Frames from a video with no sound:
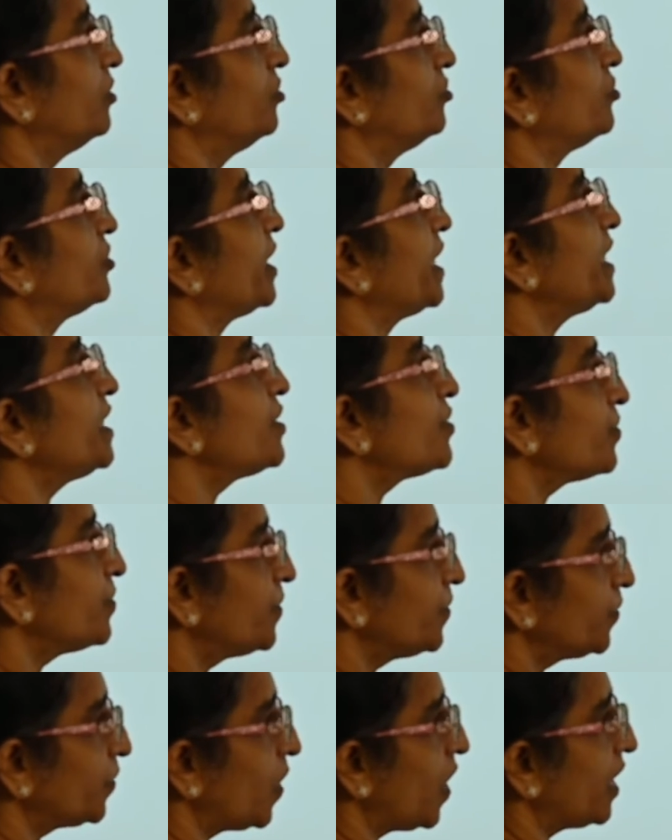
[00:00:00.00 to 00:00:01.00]
try to
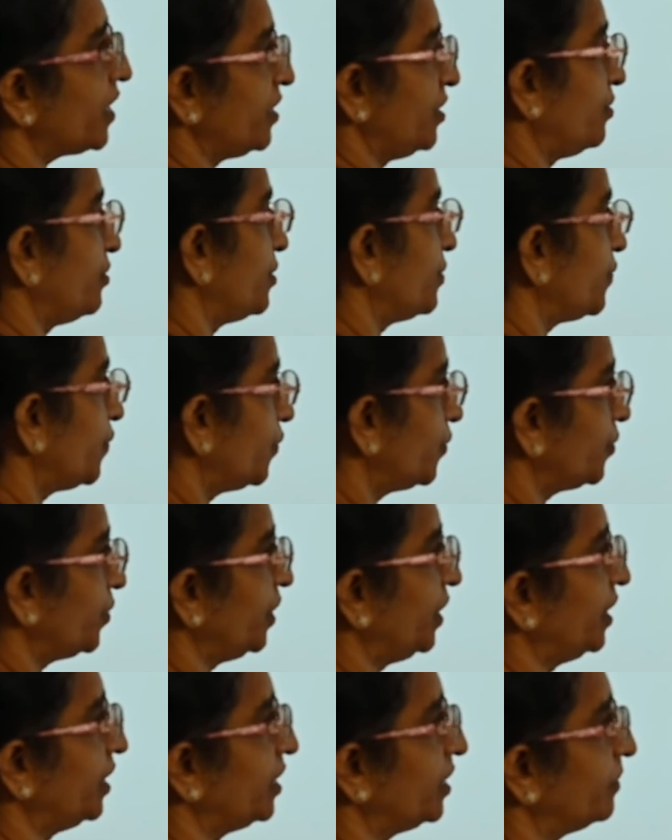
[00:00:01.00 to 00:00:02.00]
do on your own
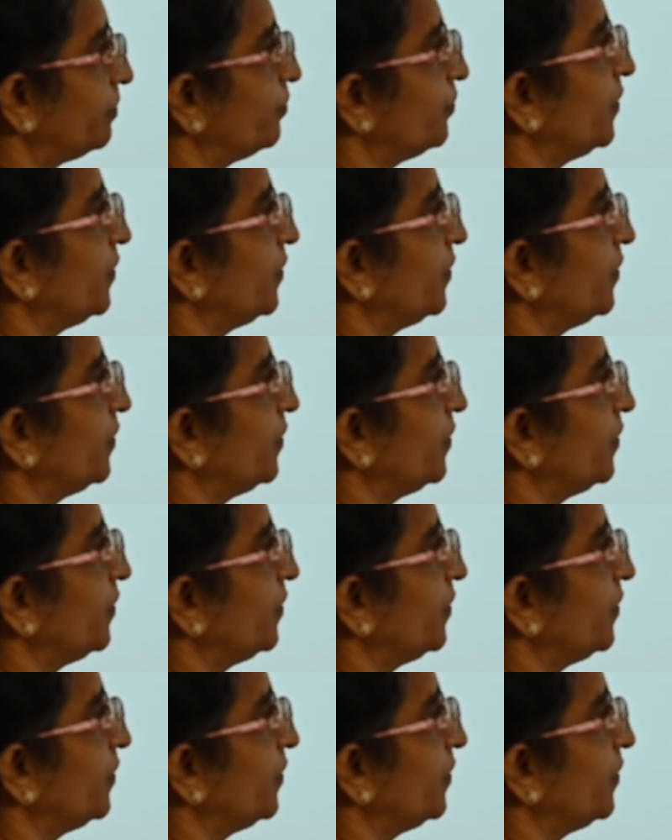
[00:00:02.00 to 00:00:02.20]
here.